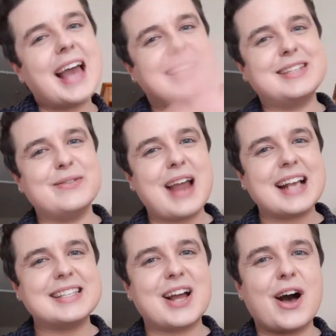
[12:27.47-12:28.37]
And until
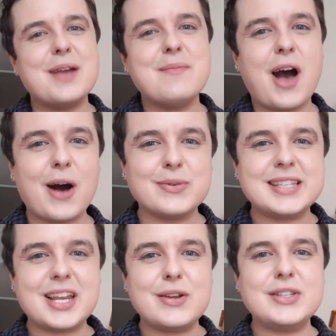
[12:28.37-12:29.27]
next time, I'll
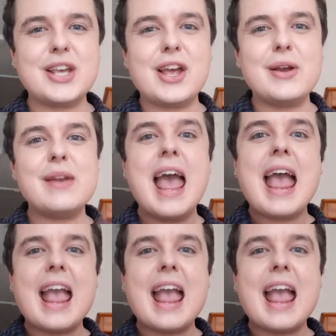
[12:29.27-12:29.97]
see you soon.